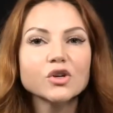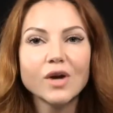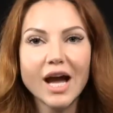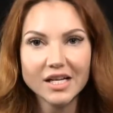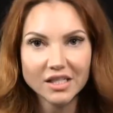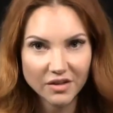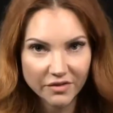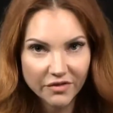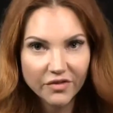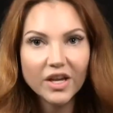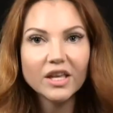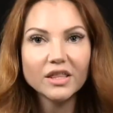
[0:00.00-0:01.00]

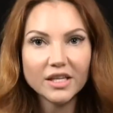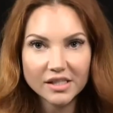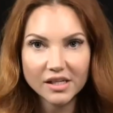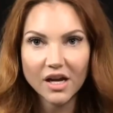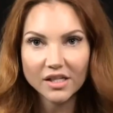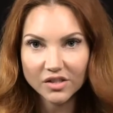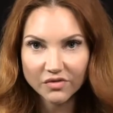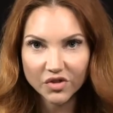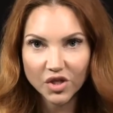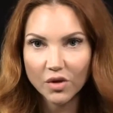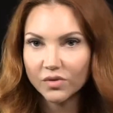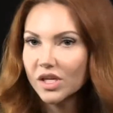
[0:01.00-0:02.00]
interactive in these kinds
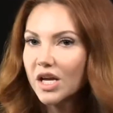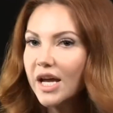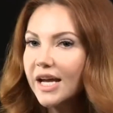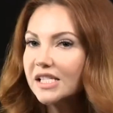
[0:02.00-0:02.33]
of shows.